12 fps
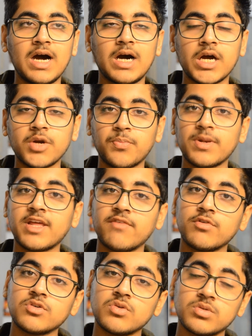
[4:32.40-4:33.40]
it will
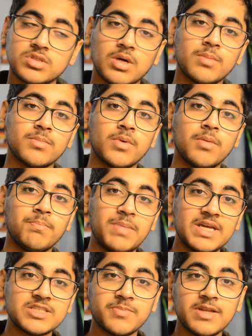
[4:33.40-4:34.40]
give you some
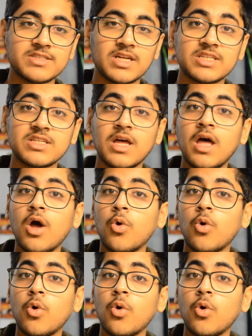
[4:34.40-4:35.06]
bass presets